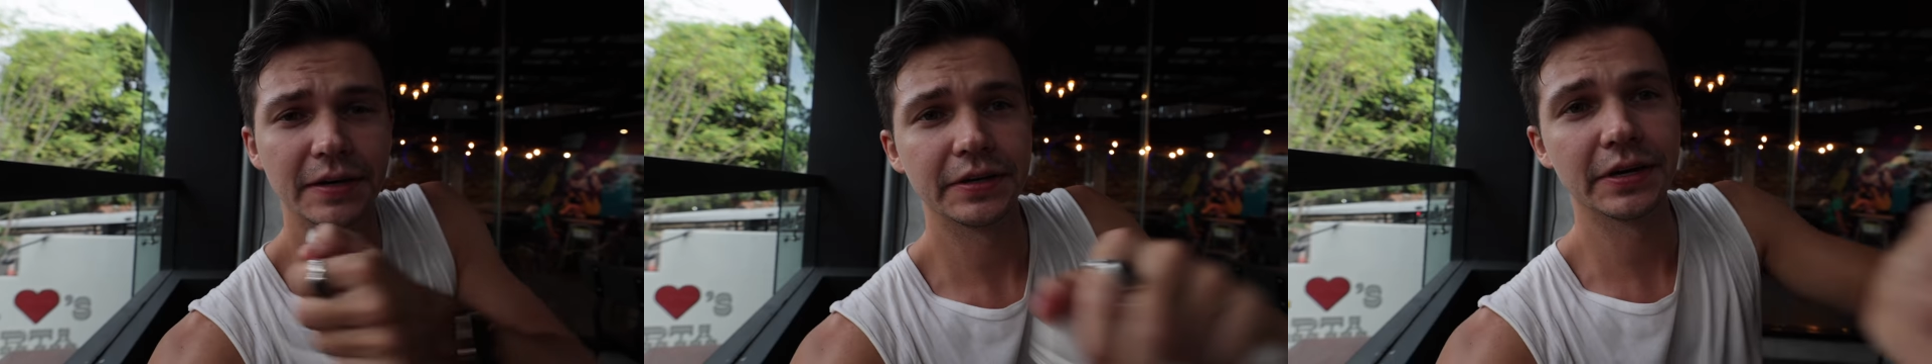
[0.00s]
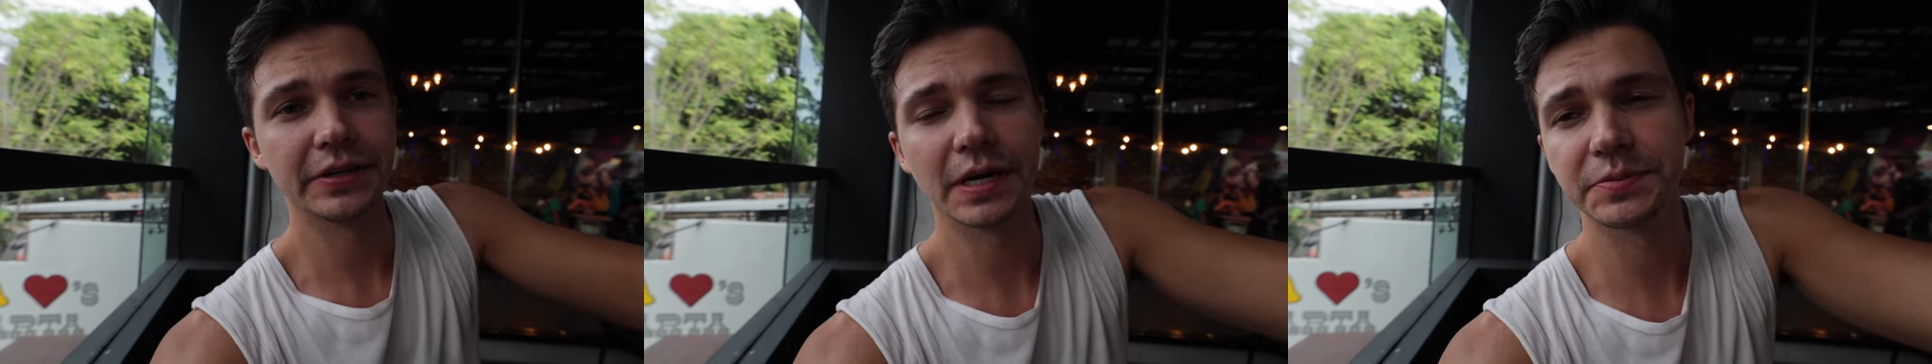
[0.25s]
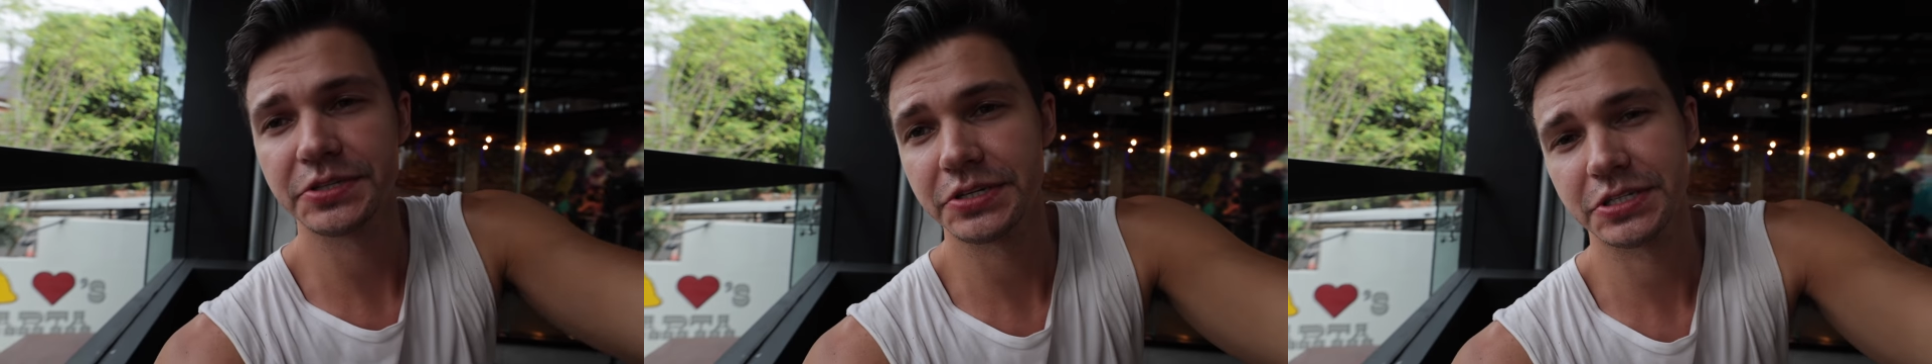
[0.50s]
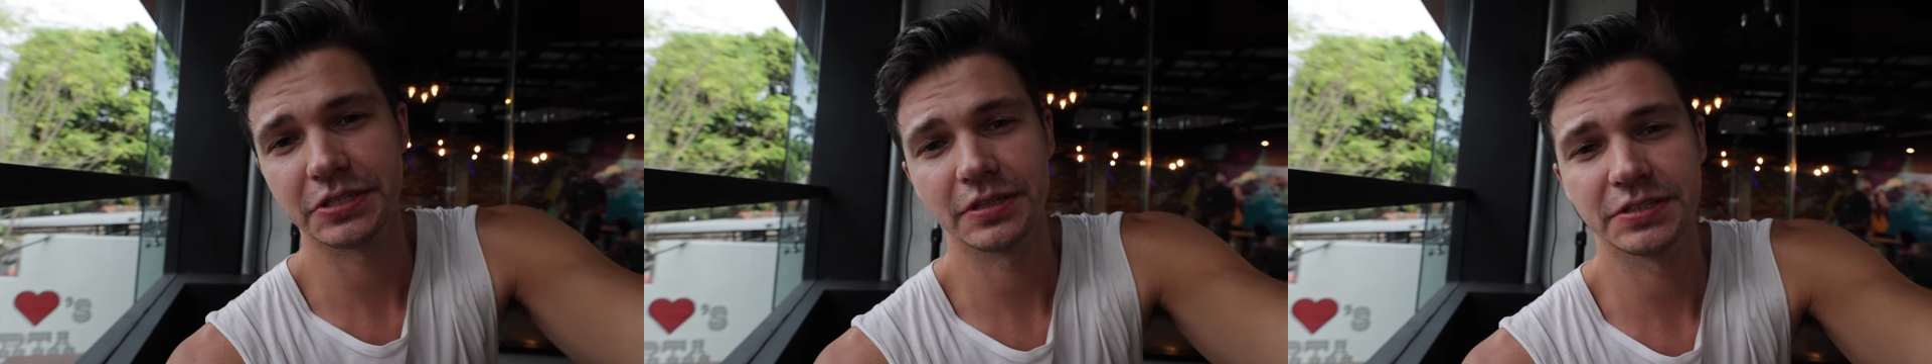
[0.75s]
Yeah, the
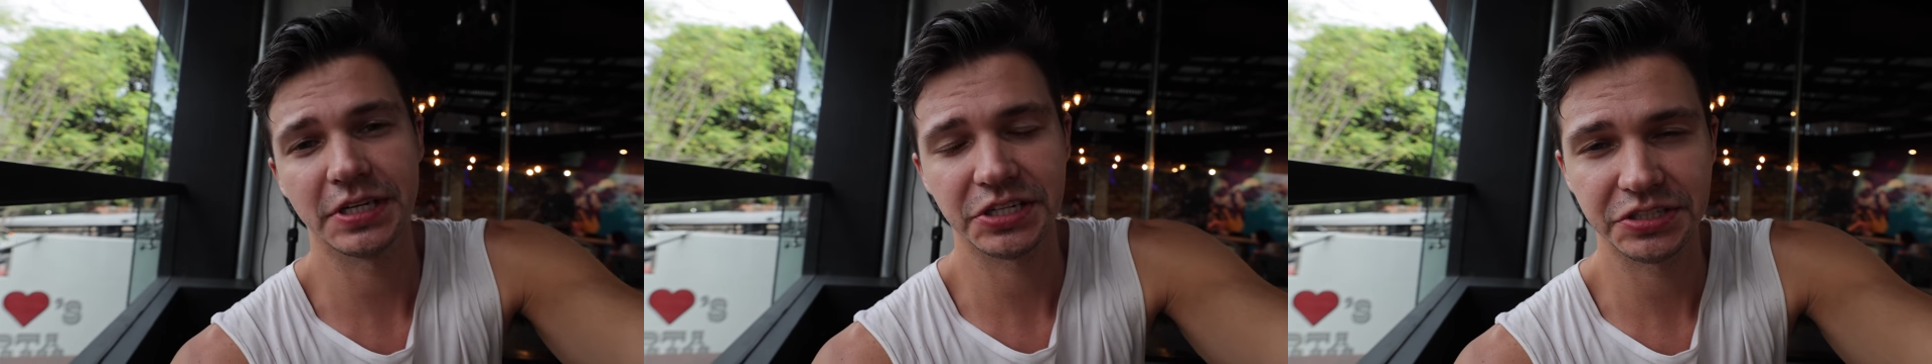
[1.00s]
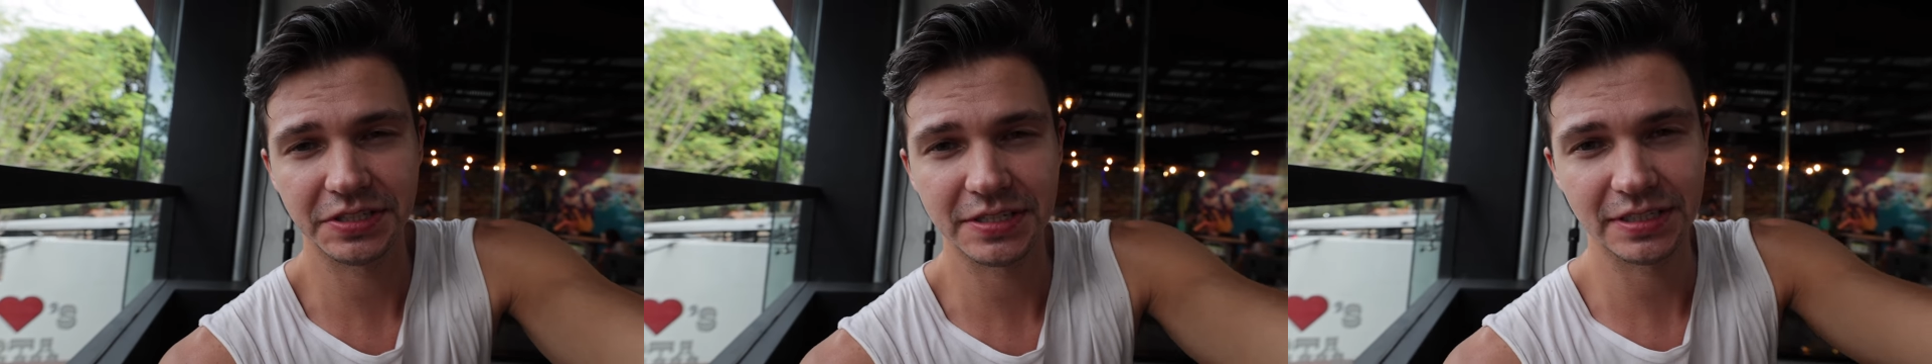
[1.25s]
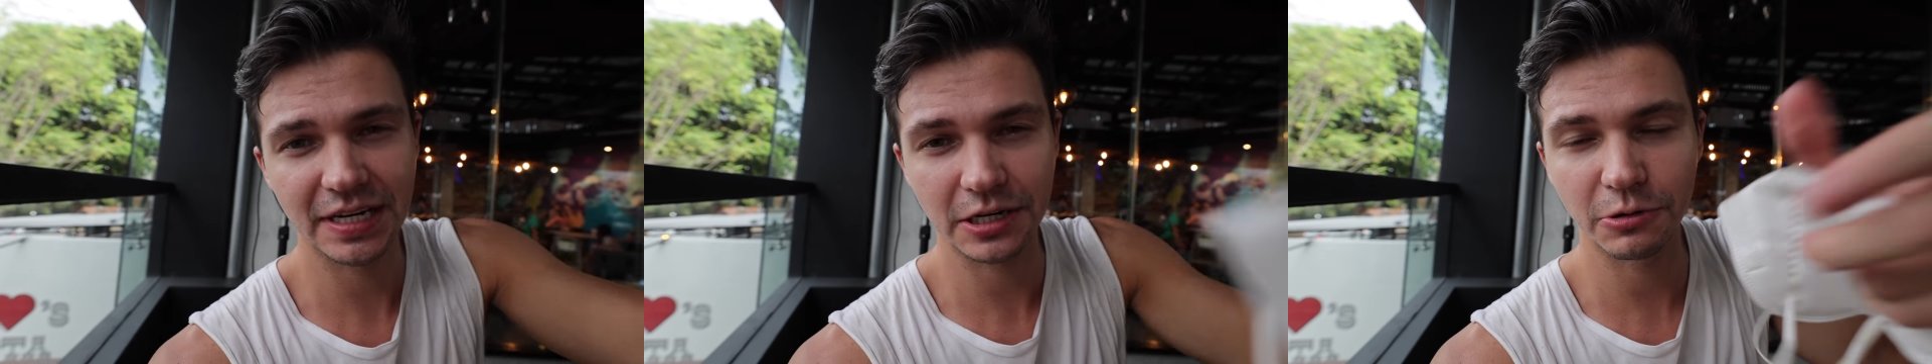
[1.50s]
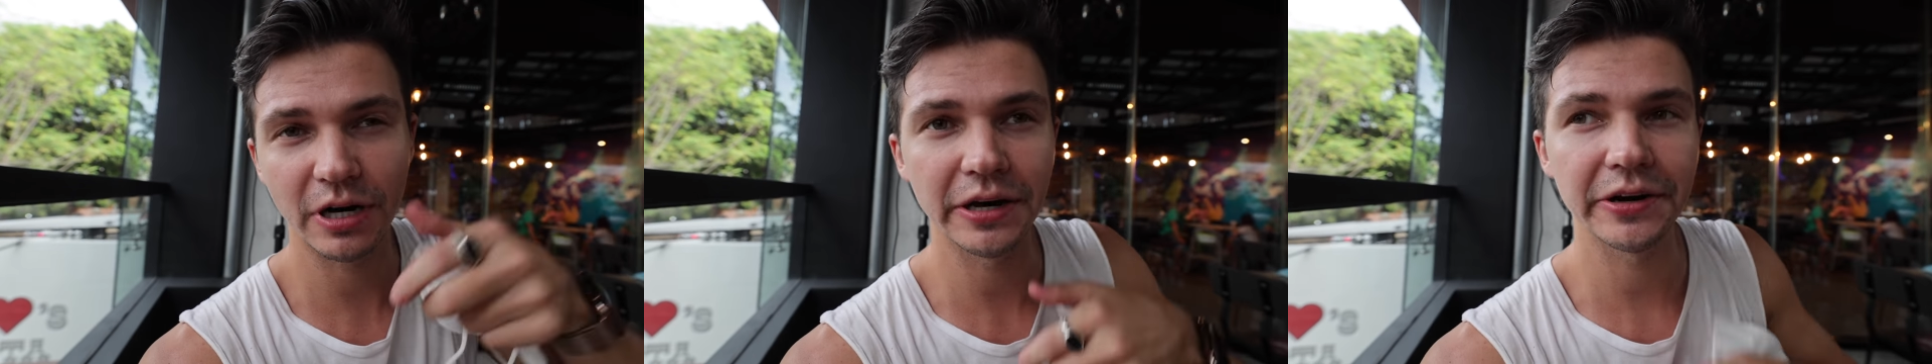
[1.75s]
upstairs section is a lot
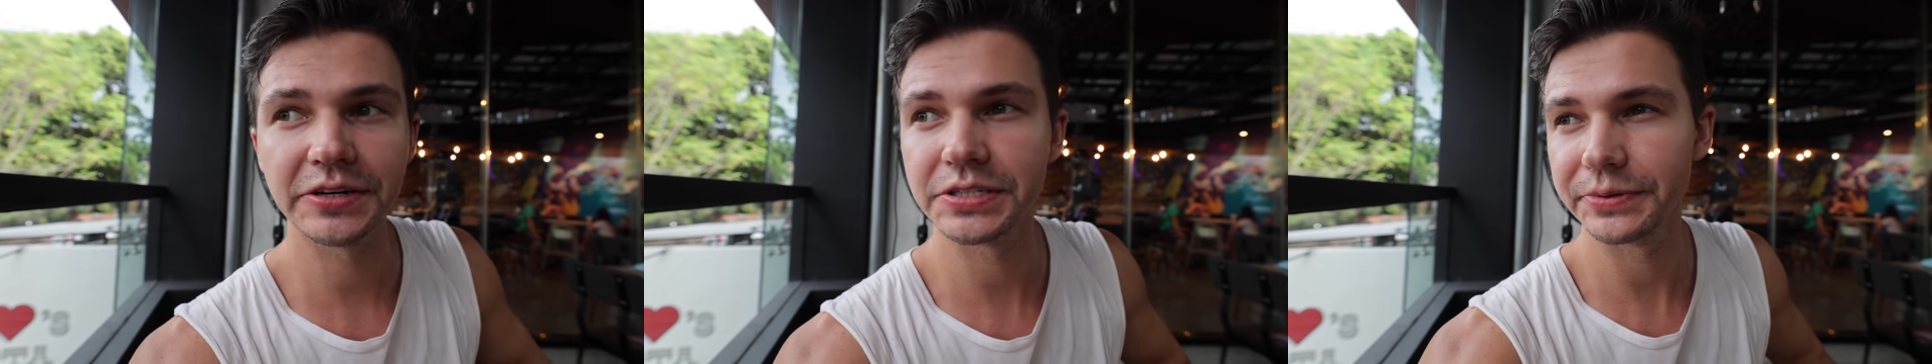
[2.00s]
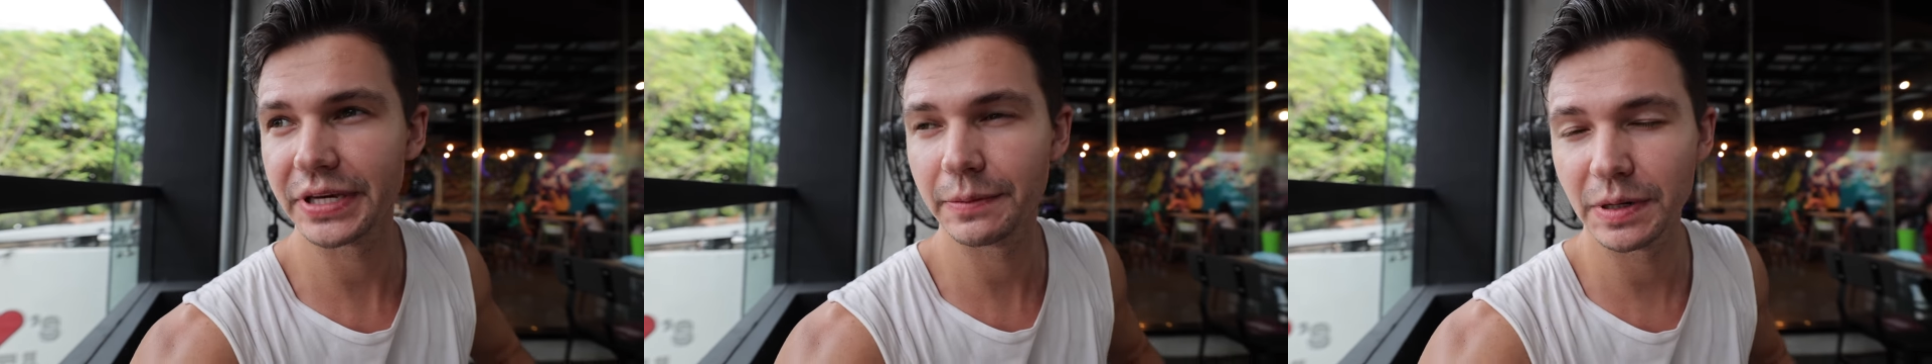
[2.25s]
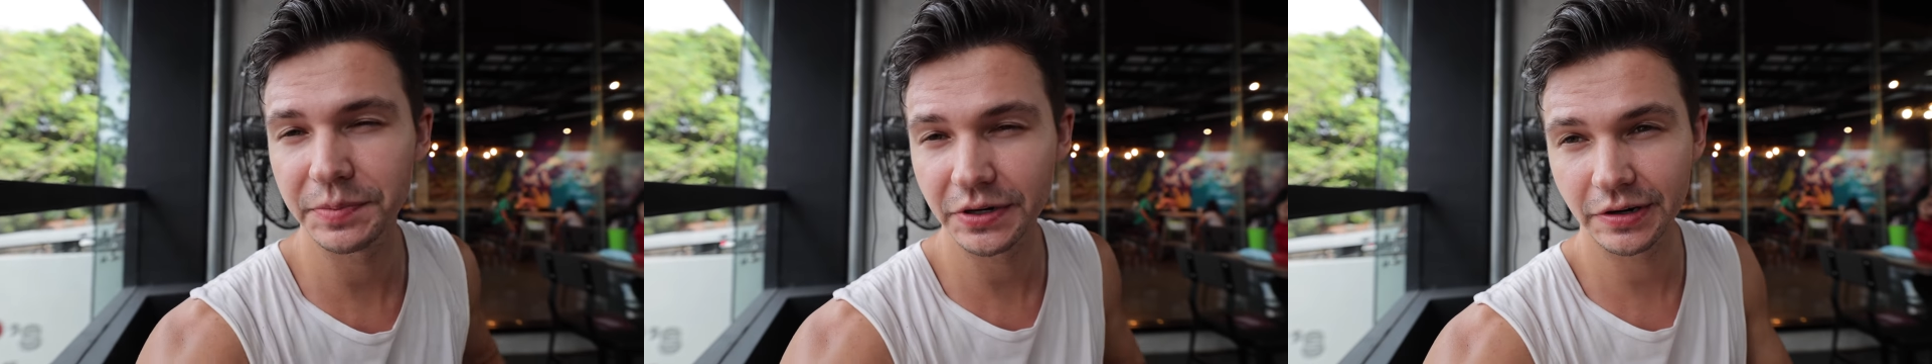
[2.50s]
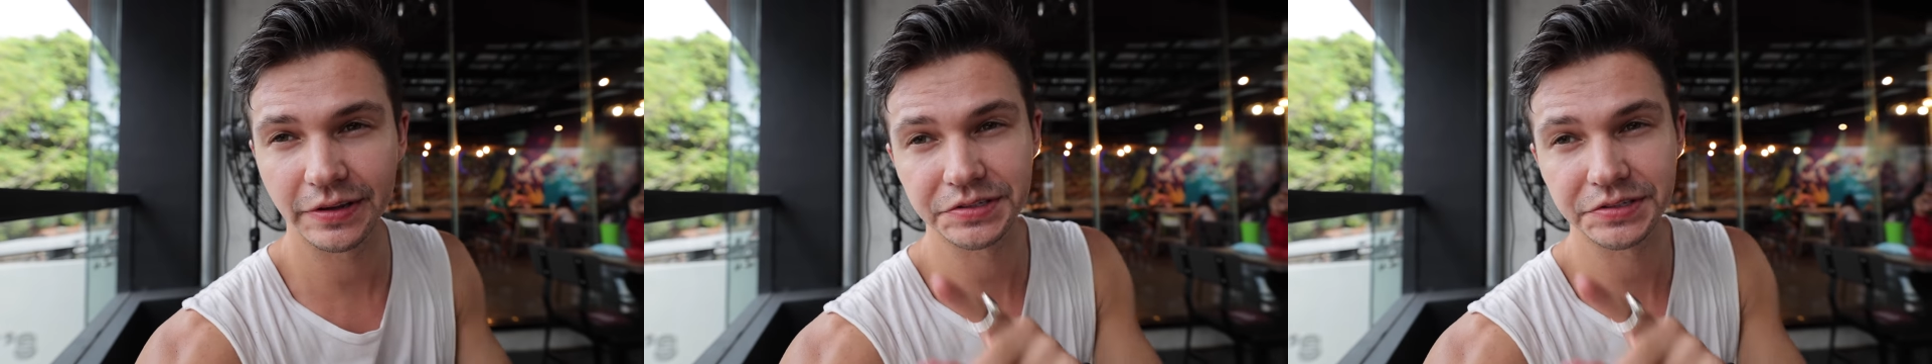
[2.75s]
quieter, so we came up here.